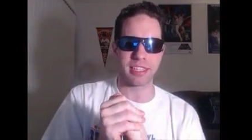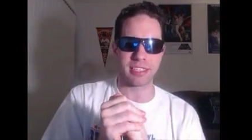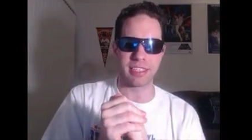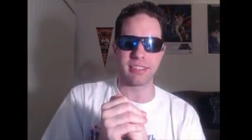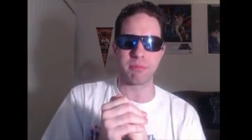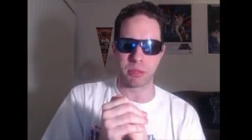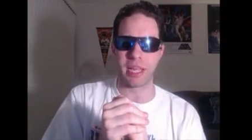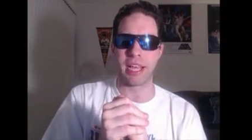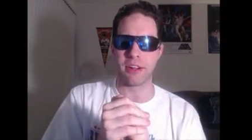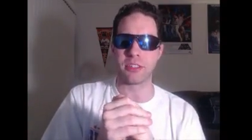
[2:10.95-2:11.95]
And I did
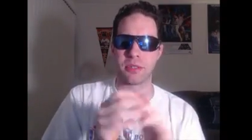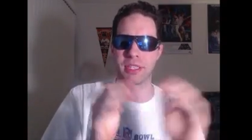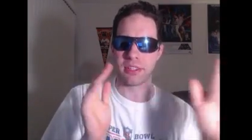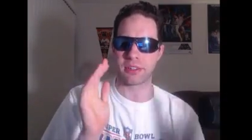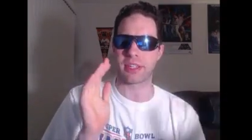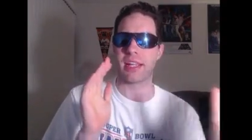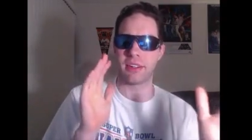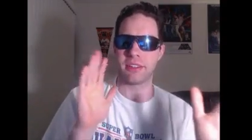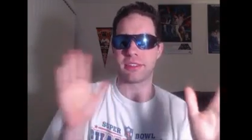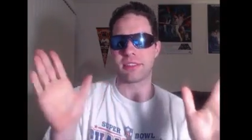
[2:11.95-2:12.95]
plan on doing the
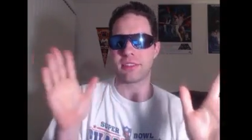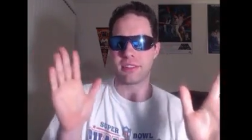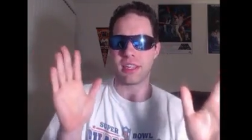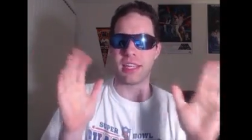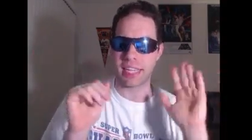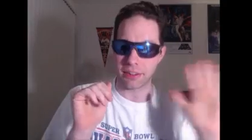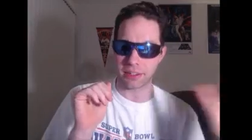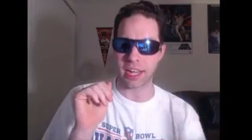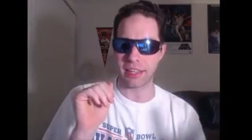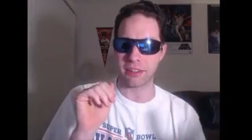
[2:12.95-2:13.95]

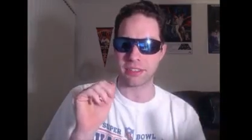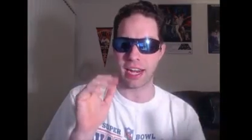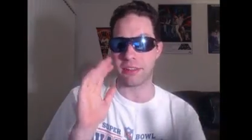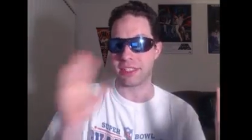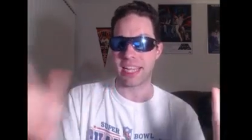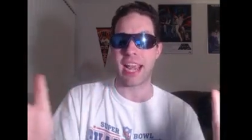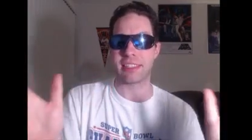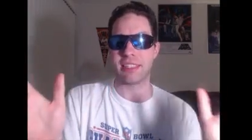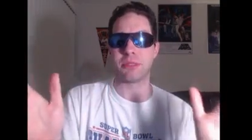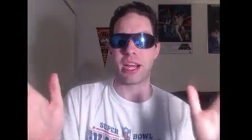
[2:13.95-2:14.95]
Intercontinental title and
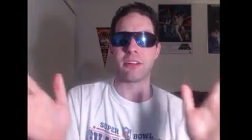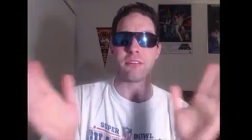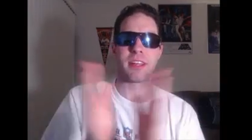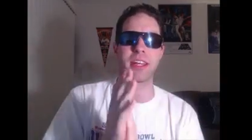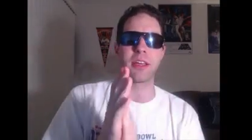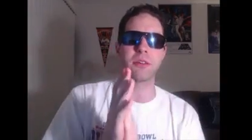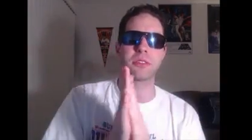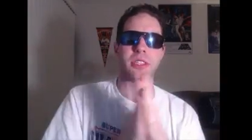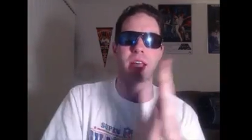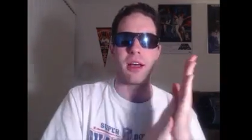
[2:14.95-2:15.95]
tag team title
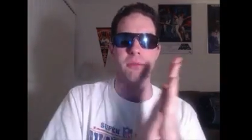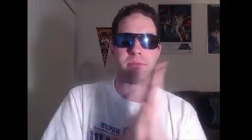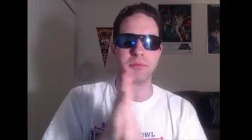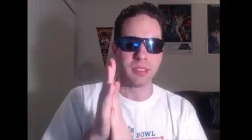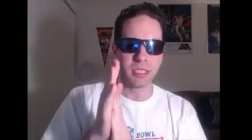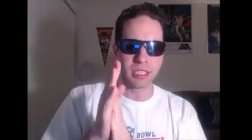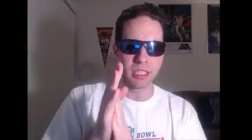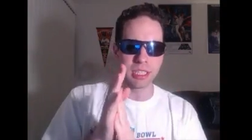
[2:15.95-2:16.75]
videos